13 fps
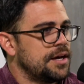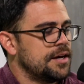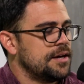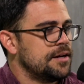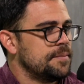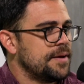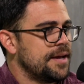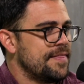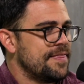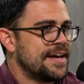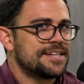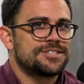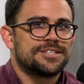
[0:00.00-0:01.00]
And
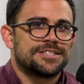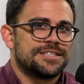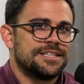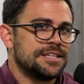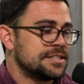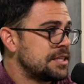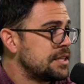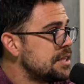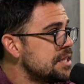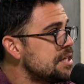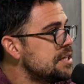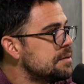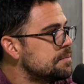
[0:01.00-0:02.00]
that's just this
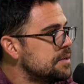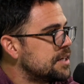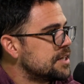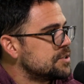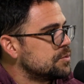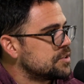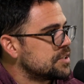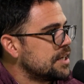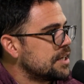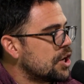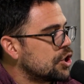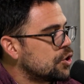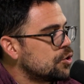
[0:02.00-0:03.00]
theme because it's like
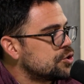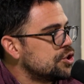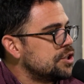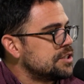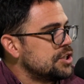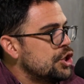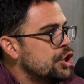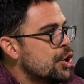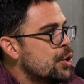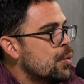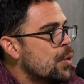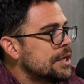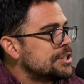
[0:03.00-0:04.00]
our culture doesn't know
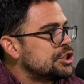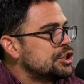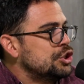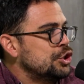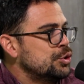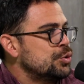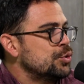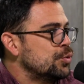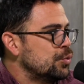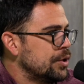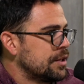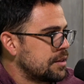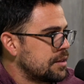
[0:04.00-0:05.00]
what to do
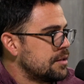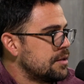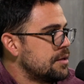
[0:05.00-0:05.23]
with